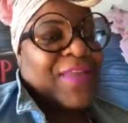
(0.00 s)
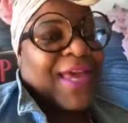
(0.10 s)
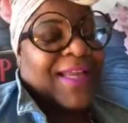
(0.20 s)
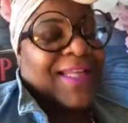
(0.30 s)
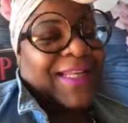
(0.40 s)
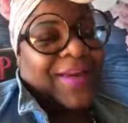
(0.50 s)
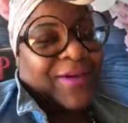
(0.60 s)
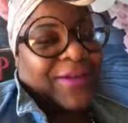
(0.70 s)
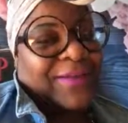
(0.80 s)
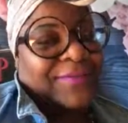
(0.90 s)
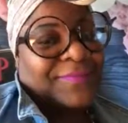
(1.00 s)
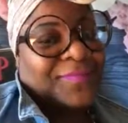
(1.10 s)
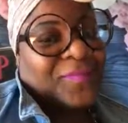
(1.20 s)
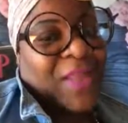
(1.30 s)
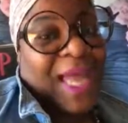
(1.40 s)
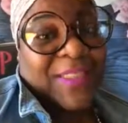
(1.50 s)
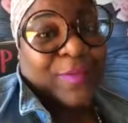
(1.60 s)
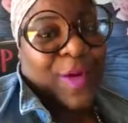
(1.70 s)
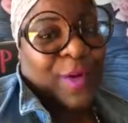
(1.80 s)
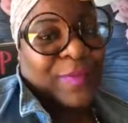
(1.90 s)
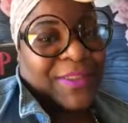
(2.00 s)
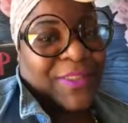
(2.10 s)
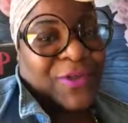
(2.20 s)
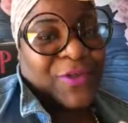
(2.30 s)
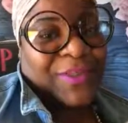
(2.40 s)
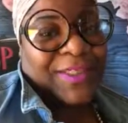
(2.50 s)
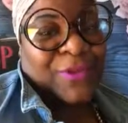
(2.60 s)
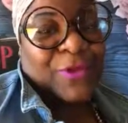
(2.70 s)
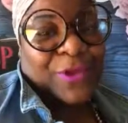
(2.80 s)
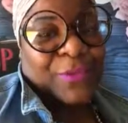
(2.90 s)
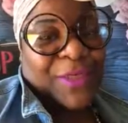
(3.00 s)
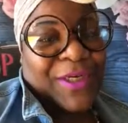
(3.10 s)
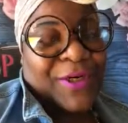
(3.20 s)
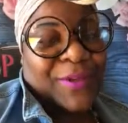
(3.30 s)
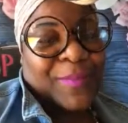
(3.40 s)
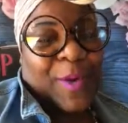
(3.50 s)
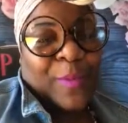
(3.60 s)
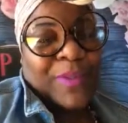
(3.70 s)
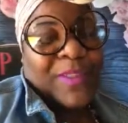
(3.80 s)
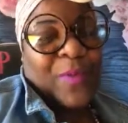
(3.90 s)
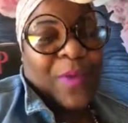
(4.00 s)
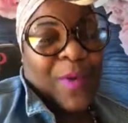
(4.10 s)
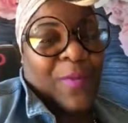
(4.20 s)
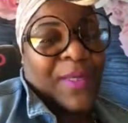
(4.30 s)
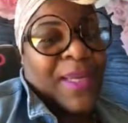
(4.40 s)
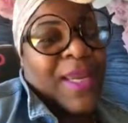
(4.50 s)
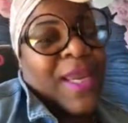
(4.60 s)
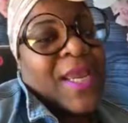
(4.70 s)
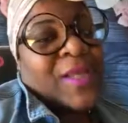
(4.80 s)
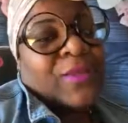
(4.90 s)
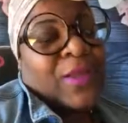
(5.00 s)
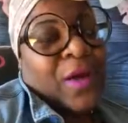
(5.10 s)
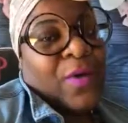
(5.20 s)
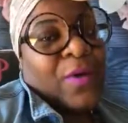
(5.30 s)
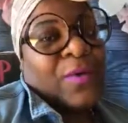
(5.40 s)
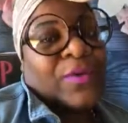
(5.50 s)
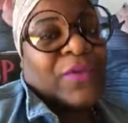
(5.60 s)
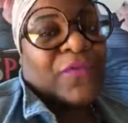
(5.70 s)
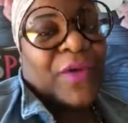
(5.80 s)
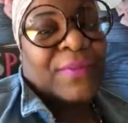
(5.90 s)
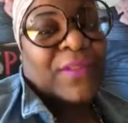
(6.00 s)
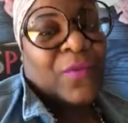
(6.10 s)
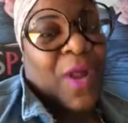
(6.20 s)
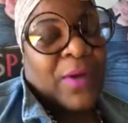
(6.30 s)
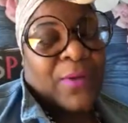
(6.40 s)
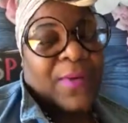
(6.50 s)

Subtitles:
that glare has a purpose, and you're gonna hear the purpose in one moment. So the freedom to walk